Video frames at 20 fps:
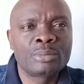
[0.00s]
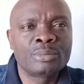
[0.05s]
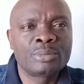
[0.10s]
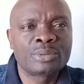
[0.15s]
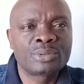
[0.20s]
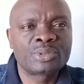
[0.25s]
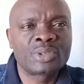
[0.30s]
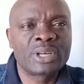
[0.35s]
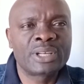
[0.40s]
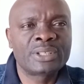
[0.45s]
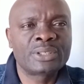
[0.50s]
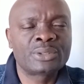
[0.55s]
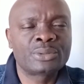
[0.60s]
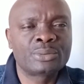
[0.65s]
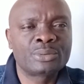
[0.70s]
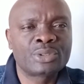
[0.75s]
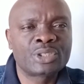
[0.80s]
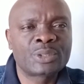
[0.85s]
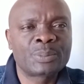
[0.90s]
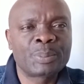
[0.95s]
try to
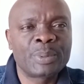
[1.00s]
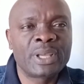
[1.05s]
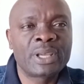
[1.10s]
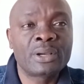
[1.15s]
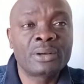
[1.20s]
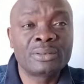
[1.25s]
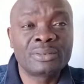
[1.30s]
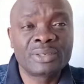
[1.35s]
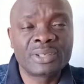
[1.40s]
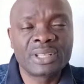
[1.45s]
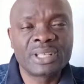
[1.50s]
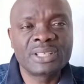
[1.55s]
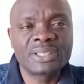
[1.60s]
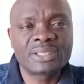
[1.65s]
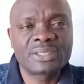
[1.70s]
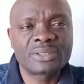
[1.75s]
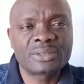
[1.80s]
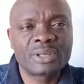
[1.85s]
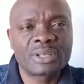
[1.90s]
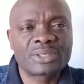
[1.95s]
speak on
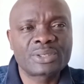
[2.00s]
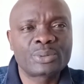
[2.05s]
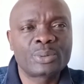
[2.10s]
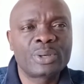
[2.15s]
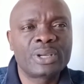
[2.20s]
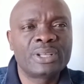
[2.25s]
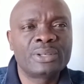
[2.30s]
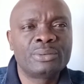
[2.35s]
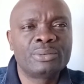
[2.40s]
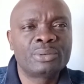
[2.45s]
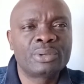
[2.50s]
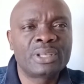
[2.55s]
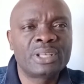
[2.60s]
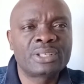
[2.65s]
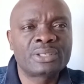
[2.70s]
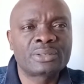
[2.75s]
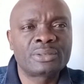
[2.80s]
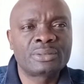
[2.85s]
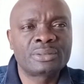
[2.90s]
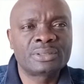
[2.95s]
this as to educate
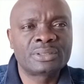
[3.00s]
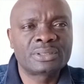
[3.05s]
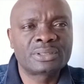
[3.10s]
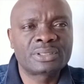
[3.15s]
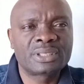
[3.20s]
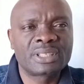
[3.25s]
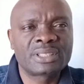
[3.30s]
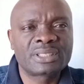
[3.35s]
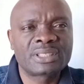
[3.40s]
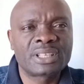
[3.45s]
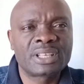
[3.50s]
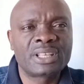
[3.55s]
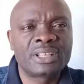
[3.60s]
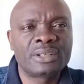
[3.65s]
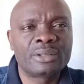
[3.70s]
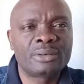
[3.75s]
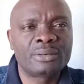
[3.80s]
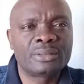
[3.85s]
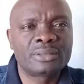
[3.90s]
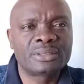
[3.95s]
others and taking
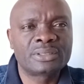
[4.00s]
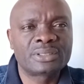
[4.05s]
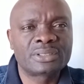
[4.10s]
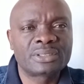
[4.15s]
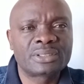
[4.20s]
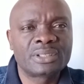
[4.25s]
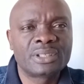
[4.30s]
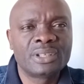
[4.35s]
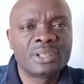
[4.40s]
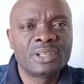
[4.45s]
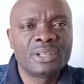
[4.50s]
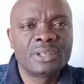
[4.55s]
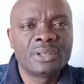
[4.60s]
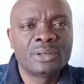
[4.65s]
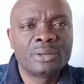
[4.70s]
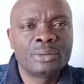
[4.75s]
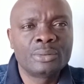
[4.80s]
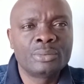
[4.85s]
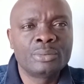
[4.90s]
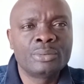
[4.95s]
others
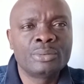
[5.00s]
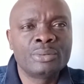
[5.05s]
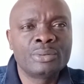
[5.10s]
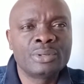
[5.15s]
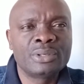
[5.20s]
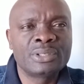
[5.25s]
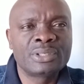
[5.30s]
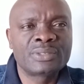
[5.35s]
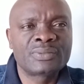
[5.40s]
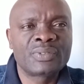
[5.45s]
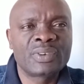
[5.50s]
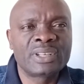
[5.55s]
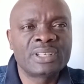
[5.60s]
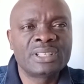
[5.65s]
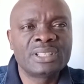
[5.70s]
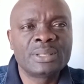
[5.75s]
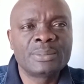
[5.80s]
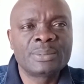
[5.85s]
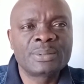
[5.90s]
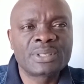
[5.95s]
who is finding
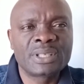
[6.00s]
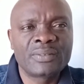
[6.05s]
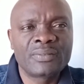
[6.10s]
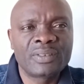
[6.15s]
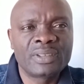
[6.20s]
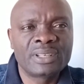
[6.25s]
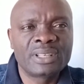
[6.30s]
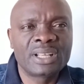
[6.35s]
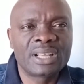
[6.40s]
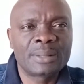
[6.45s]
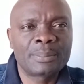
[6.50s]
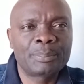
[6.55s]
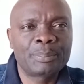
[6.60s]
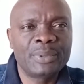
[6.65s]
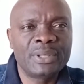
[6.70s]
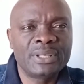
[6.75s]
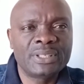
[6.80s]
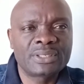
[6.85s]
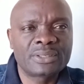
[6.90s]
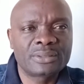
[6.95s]
themselves in that
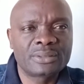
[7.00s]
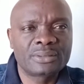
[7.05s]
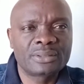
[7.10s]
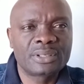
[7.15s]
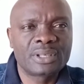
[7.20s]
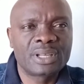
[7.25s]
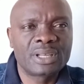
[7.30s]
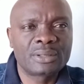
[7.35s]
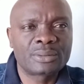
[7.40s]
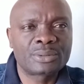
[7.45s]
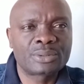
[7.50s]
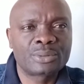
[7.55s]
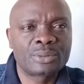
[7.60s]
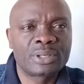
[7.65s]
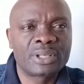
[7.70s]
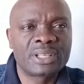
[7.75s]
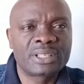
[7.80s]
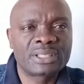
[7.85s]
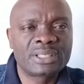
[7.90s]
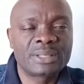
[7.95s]
pit on how to
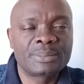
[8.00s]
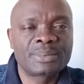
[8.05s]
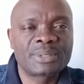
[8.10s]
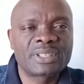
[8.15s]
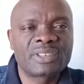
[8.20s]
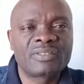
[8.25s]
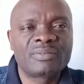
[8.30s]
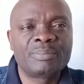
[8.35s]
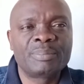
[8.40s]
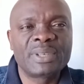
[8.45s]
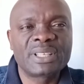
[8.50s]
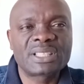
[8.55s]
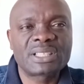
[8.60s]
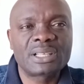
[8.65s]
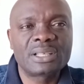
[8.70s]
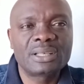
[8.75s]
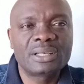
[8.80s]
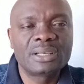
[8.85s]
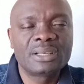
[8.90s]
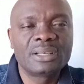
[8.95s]
get themselves better
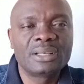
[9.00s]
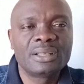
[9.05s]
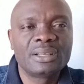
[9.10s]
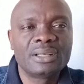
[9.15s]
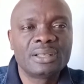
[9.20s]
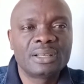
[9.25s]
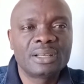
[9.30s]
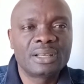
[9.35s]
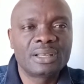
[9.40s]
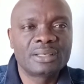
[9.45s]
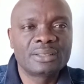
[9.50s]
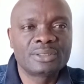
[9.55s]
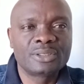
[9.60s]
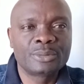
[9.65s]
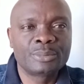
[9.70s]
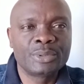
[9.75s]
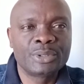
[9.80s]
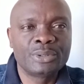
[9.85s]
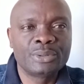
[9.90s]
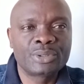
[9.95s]
and to
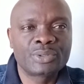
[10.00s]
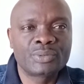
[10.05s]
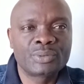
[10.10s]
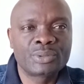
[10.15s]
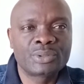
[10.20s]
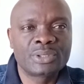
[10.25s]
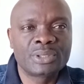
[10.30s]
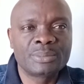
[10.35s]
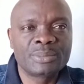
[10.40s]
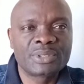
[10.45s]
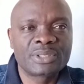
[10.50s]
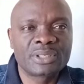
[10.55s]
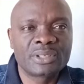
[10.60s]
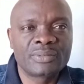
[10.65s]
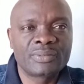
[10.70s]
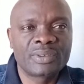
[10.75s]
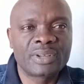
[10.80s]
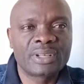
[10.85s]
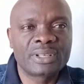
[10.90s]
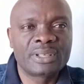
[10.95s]
be useful to themselves
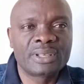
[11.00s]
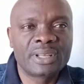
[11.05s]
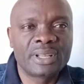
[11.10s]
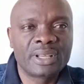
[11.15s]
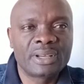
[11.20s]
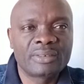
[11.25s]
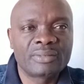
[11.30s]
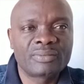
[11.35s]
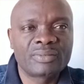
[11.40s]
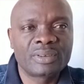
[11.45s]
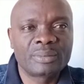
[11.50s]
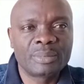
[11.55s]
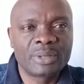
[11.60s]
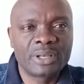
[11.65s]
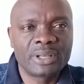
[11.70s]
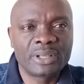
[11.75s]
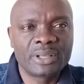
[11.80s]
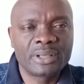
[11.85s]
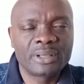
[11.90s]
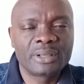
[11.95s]
and their
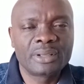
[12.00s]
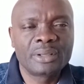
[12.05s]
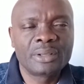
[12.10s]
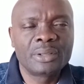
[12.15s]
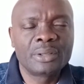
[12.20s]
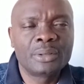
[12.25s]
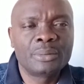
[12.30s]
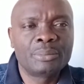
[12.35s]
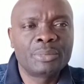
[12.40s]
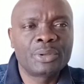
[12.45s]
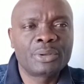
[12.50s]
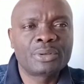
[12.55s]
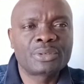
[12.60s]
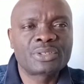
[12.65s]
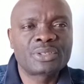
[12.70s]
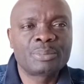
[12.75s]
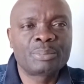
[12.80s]
family. Because the